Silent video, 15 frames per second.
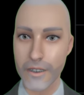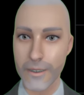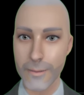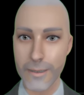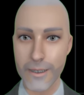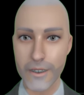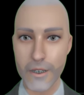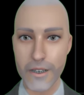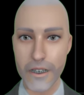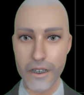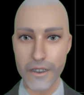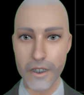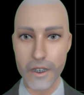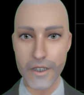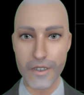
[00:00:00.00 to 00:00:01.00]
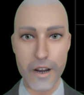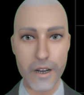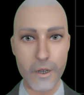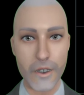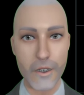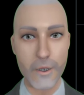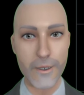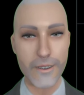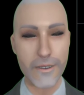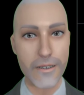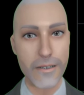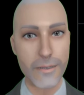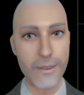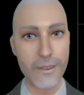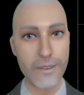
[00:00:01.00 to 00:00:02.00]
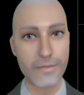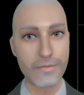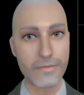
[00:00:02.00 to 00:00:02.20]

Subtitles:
It's the best way to get notified when new streams